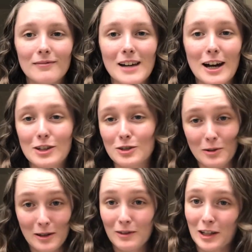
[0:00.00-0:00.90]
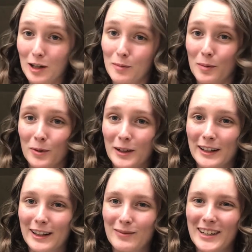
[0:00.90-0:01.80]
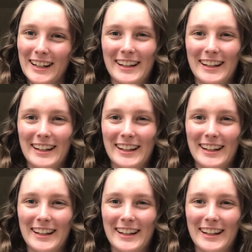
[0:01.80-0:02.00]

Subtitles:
I don't have a camera pointed at me.